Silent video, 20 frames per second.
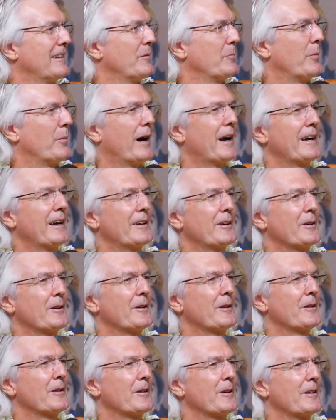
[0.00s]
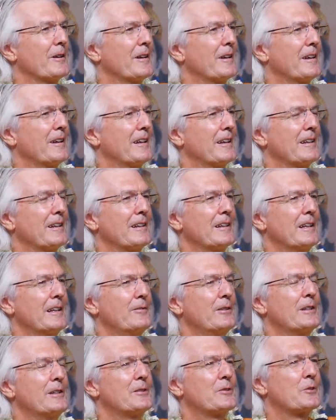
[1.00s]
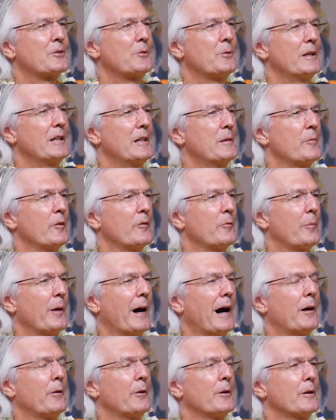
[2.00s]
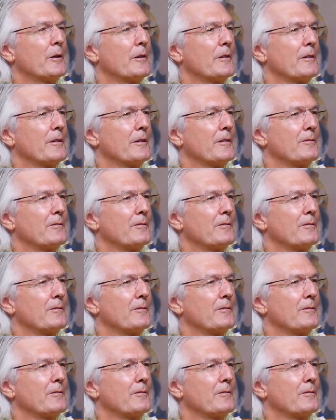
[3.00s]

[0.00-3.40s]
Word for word: by her living stream of power